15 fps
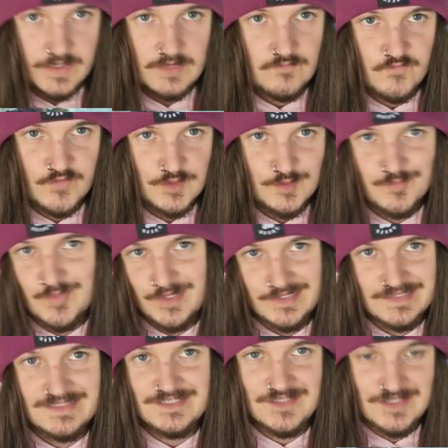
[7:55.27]
deck filler,
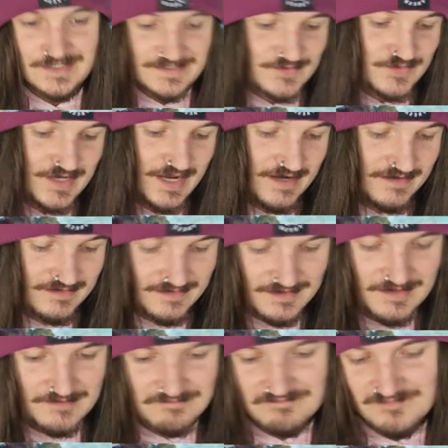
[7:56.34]
but you can,
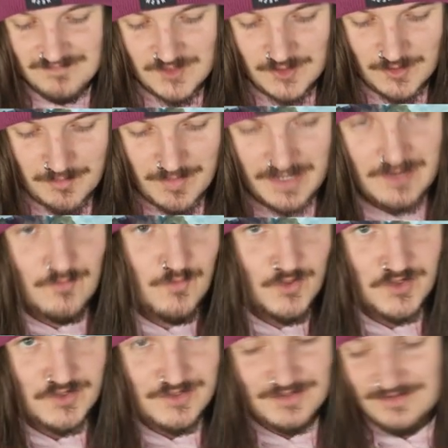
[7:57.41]
you know, make it
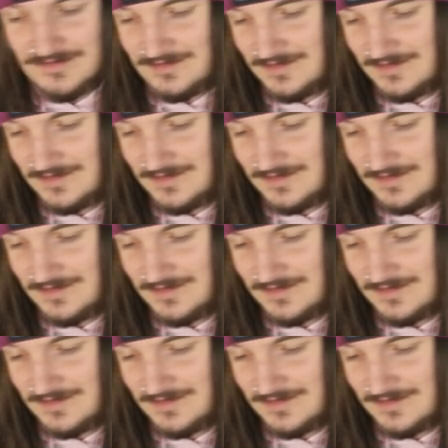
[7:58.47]
work.